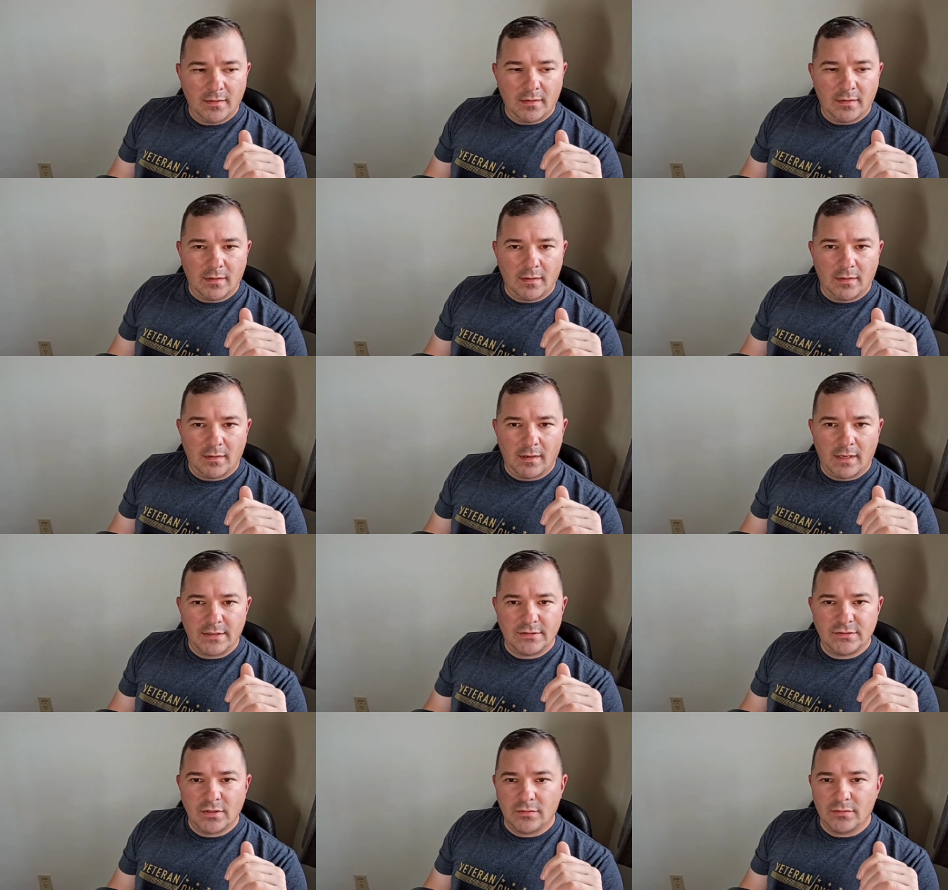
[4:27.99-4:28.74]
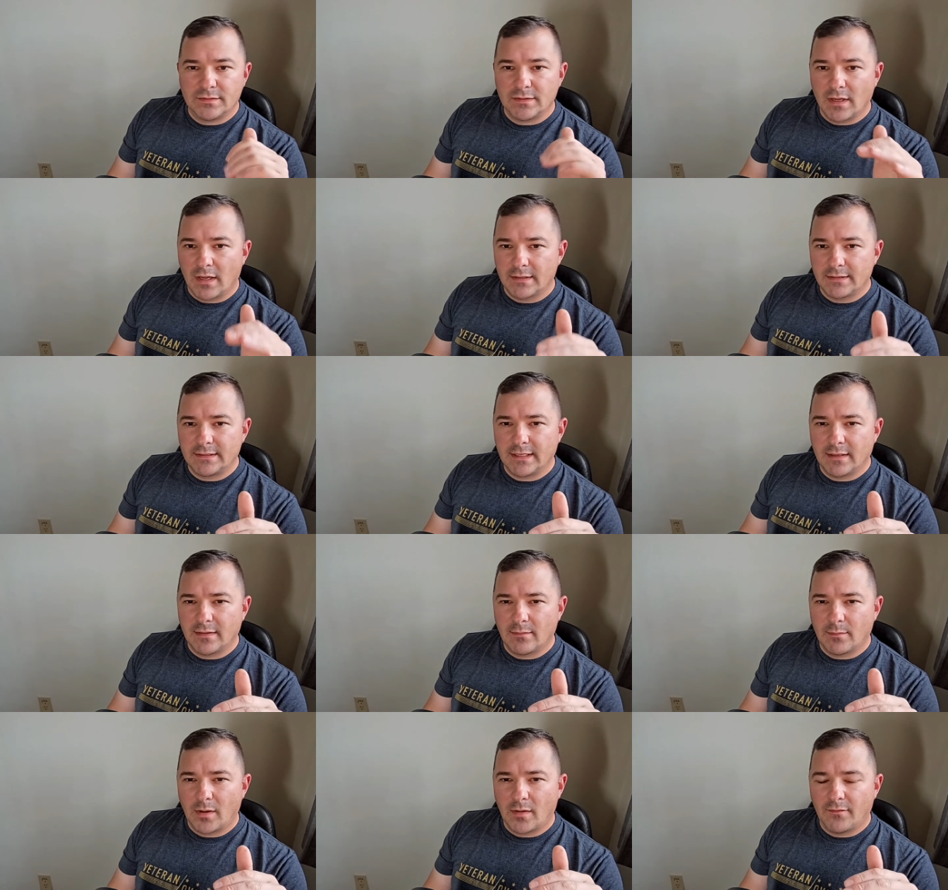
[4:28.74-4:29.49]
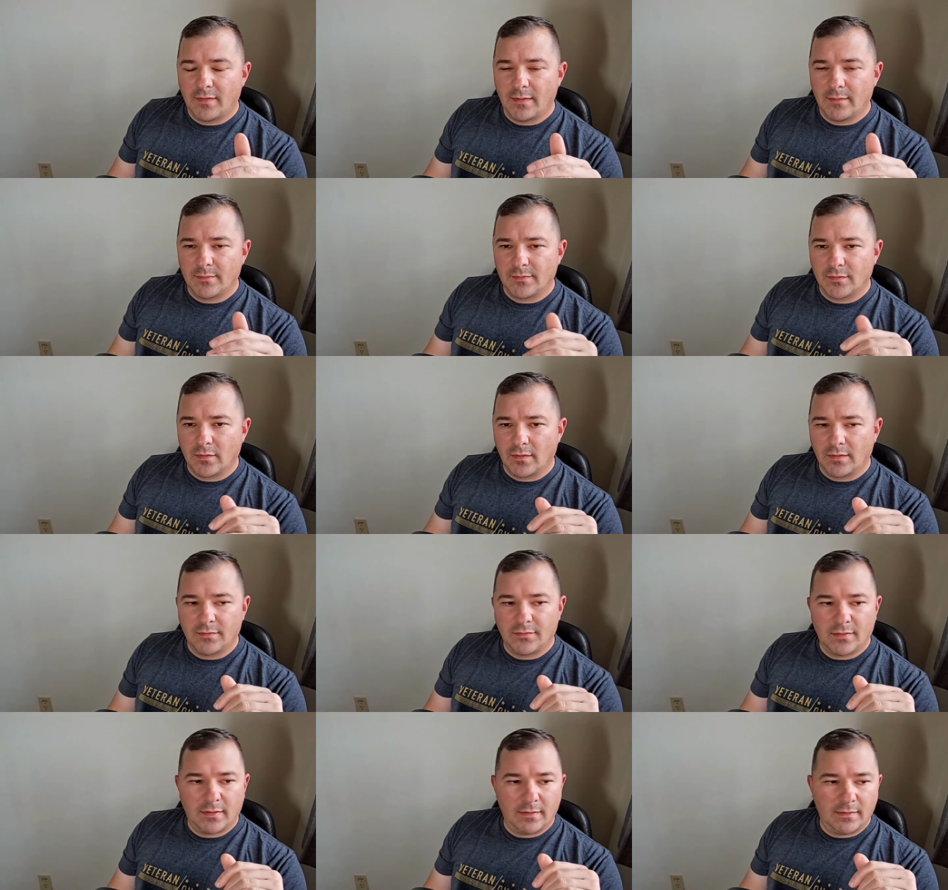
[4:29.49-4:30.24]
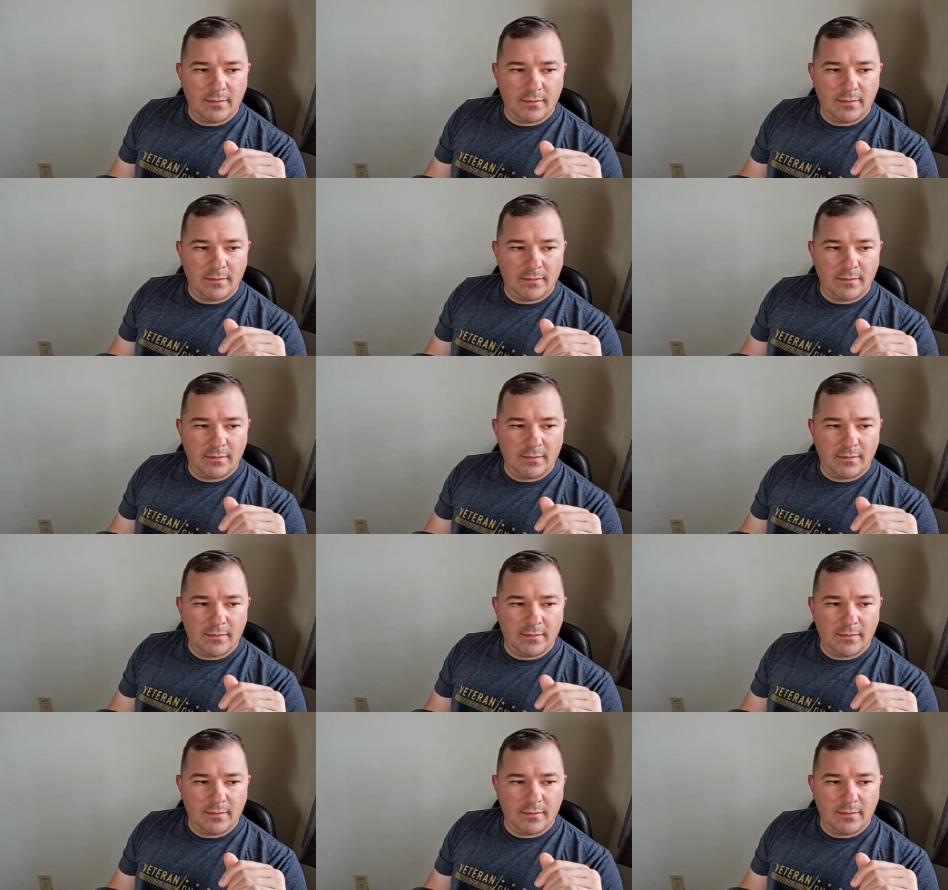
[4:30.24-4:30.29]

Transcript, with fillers: I chose not to get them off Amazon because